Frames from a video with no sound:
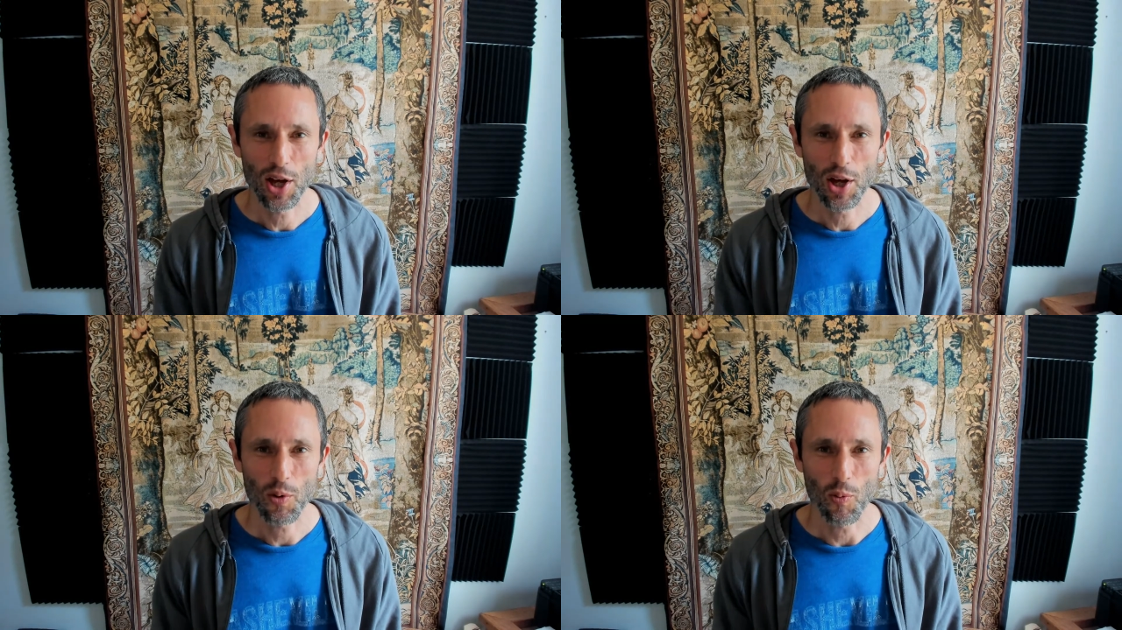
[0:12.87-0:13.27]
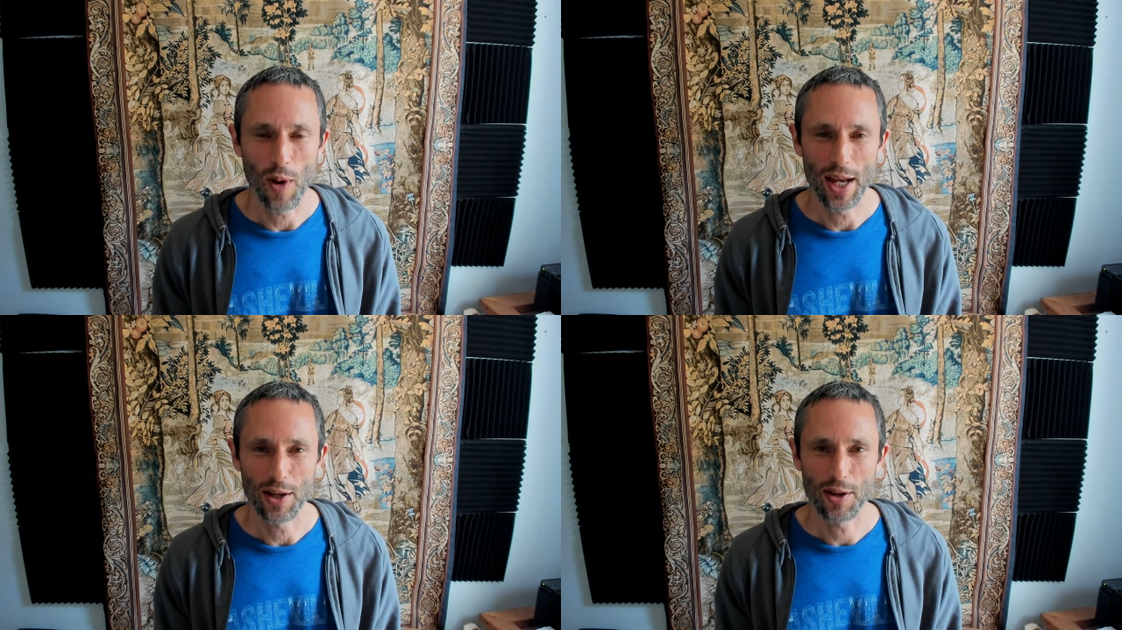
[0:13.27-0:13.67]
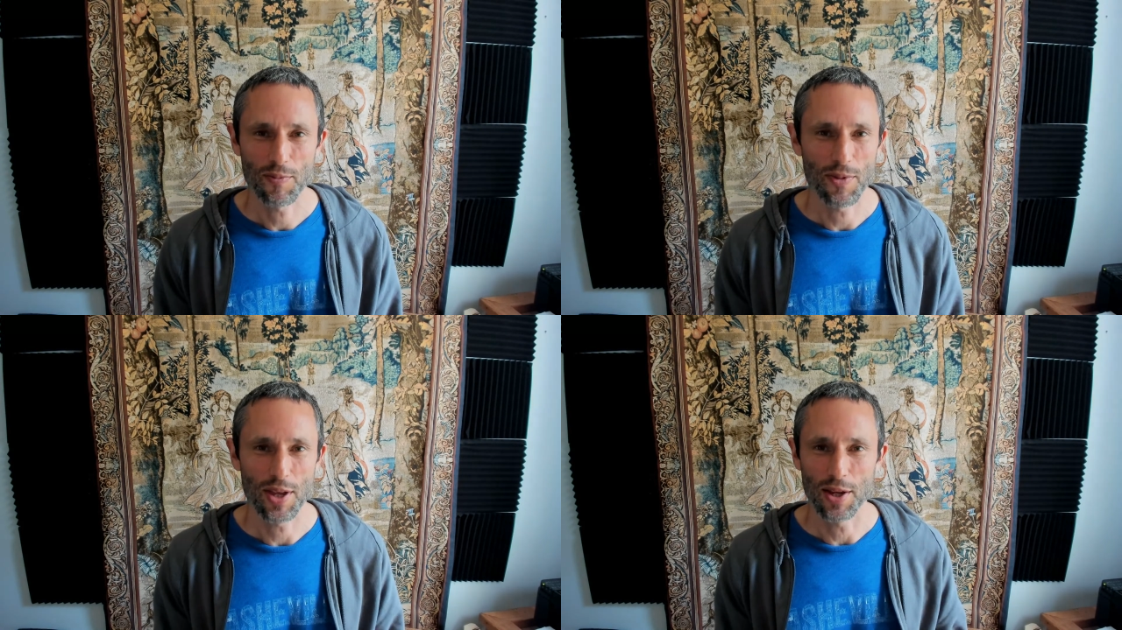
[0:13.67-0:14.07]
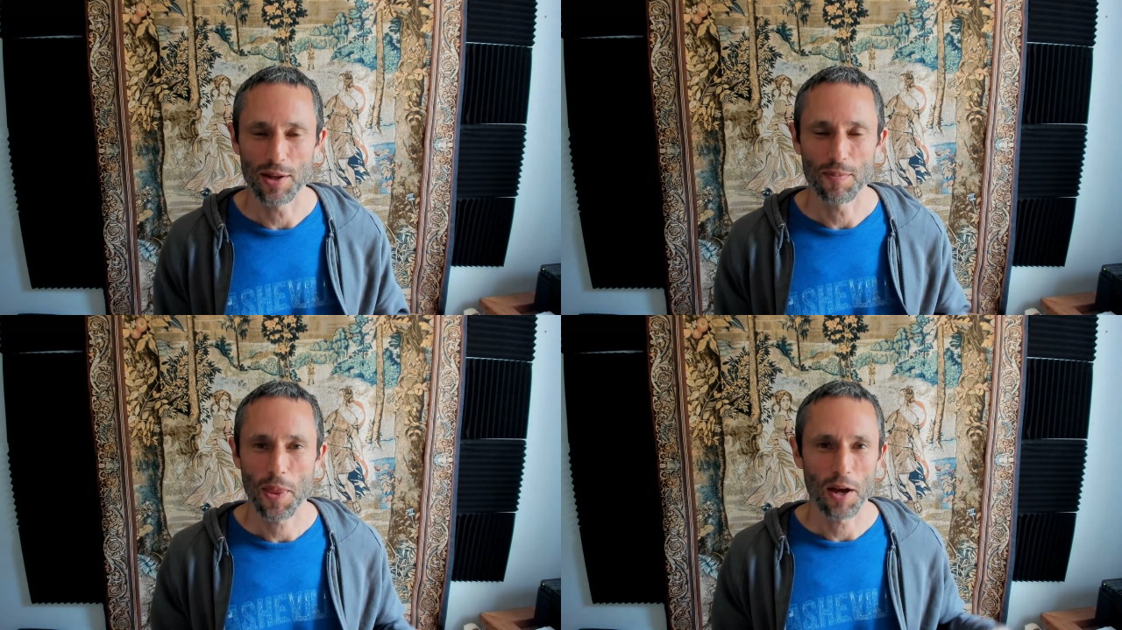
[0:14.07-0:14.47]
when the
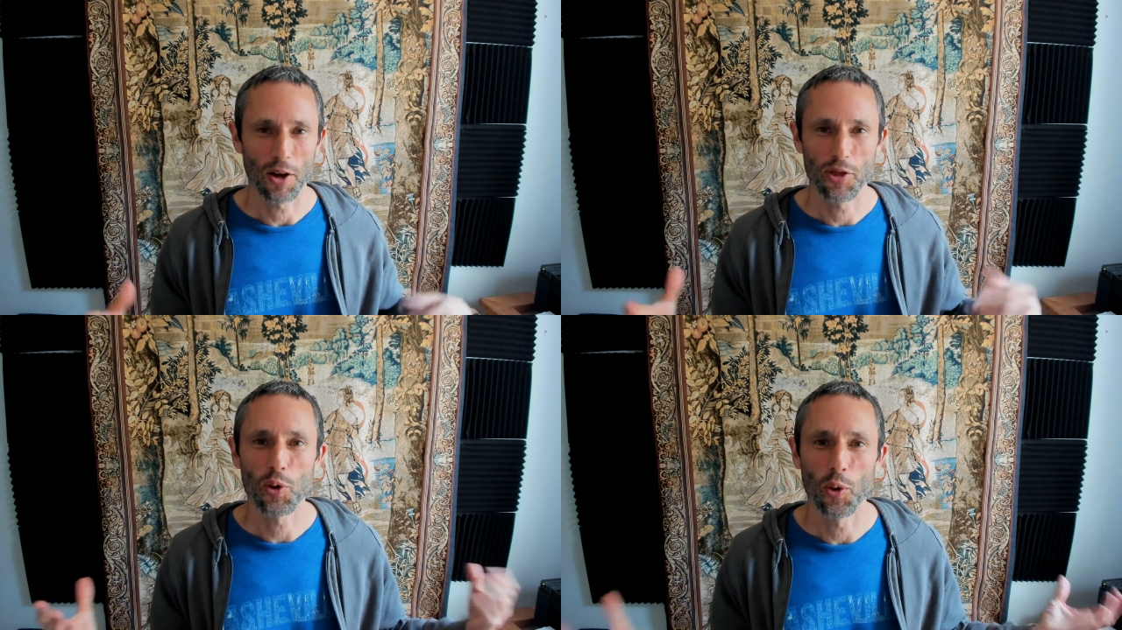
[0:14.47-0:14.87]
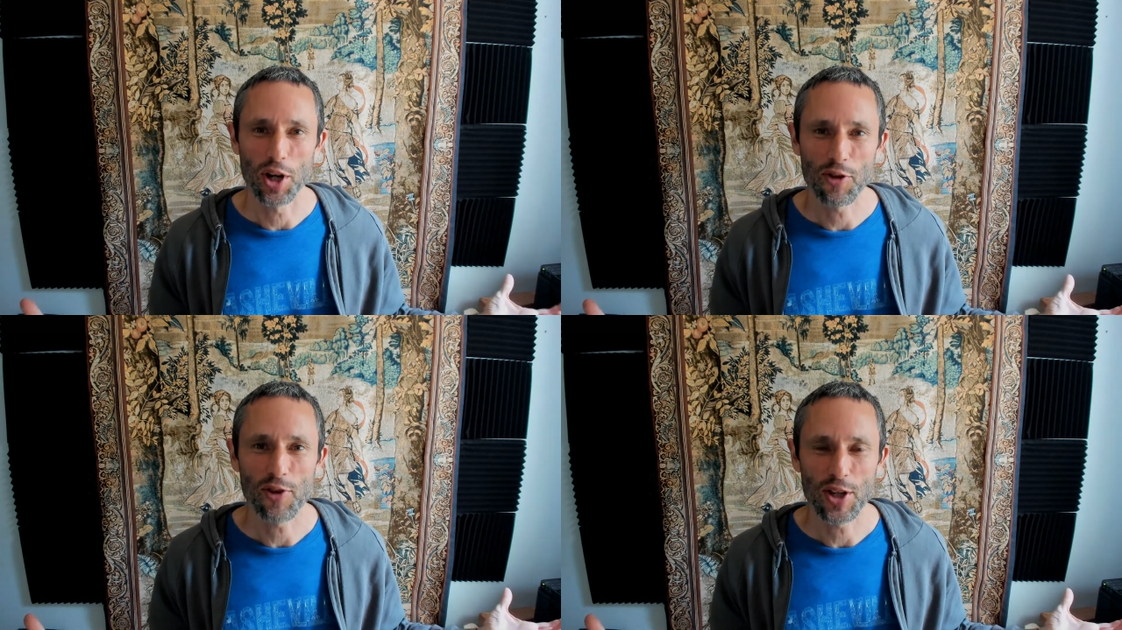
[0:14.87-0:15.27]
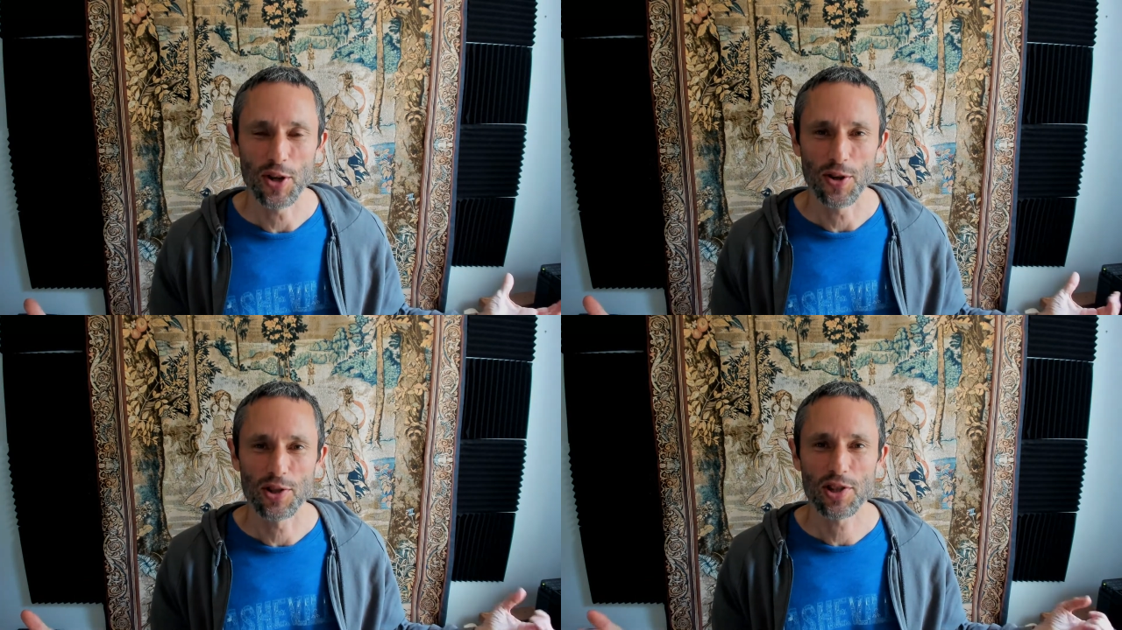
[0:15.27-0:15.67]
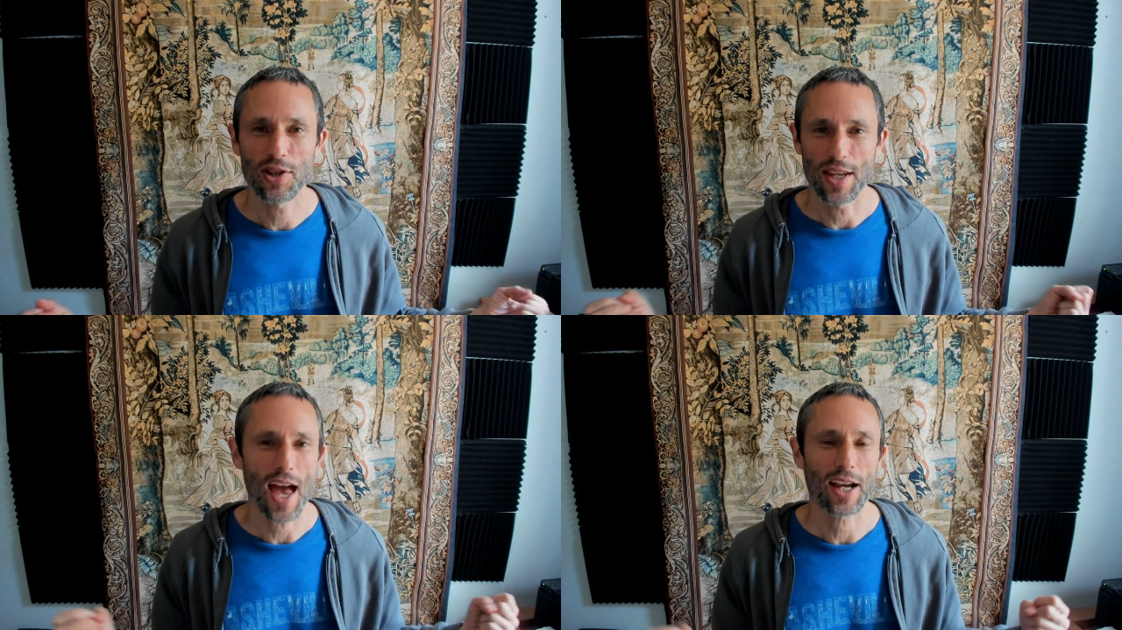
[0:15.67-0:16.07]
authority figures, the
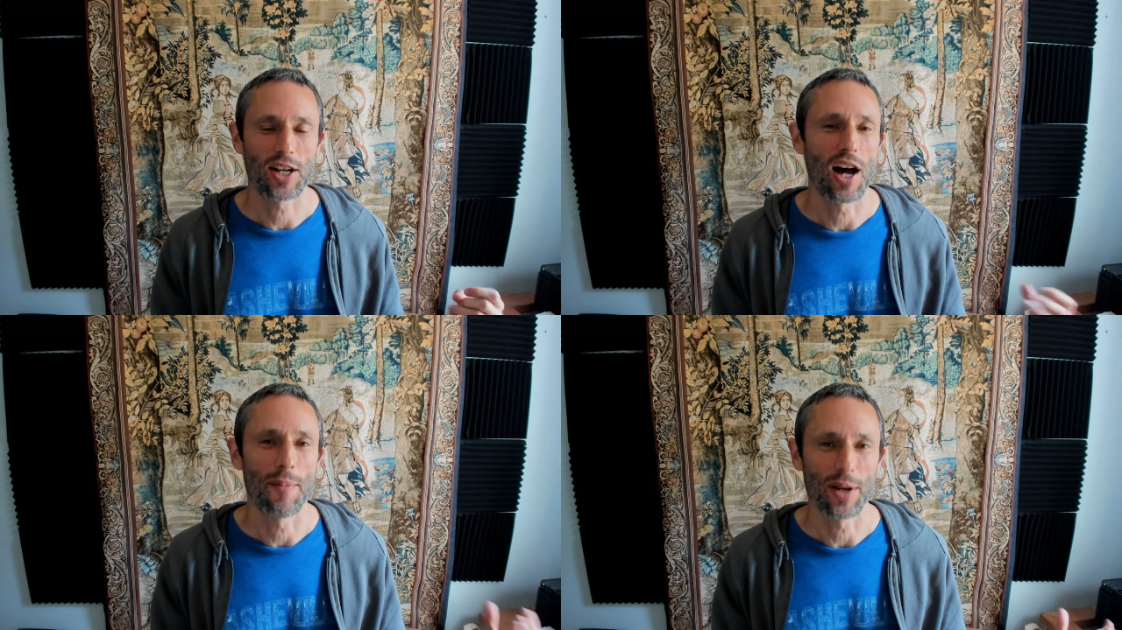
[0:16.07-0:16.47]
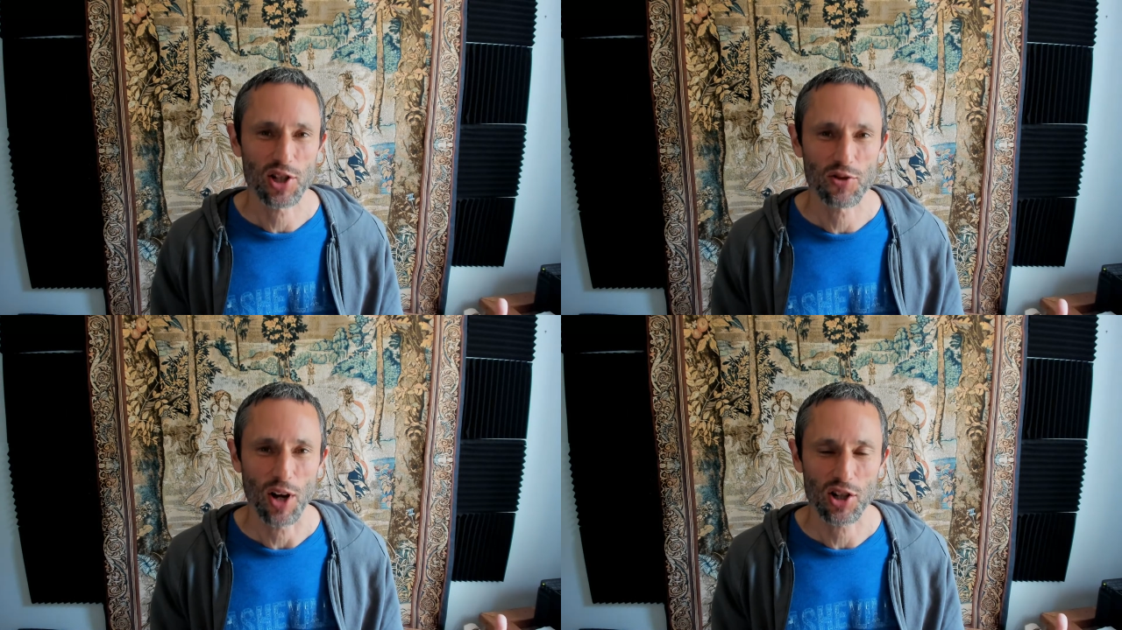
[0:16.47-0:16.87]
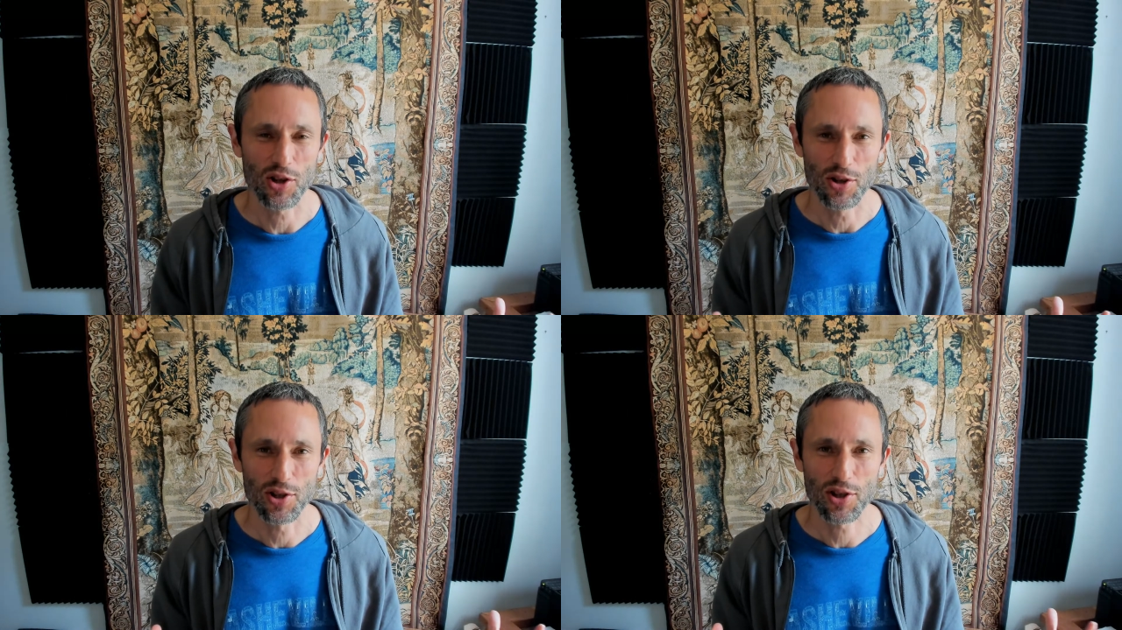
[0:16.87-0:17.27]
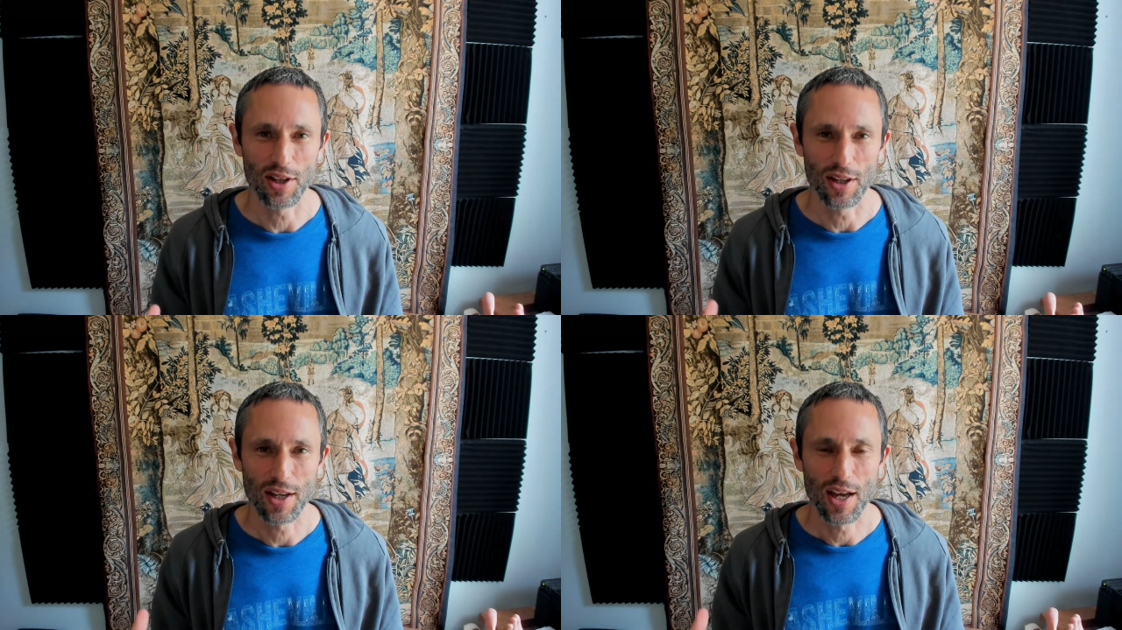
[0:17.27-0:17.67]
economic structures, the